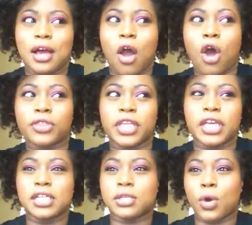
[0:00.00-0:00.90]
All
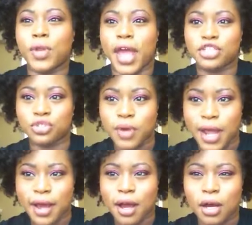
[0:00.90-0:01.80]
Things Au
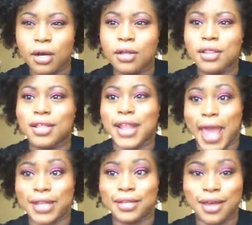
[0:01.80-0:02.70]
Naturel, the
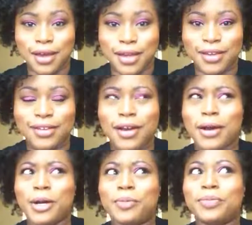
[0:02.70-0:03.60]
Natty line.
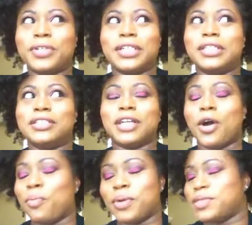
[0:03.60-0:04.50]
Goodness, I
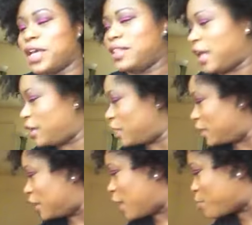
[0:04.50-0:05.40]
hope I'm saying that line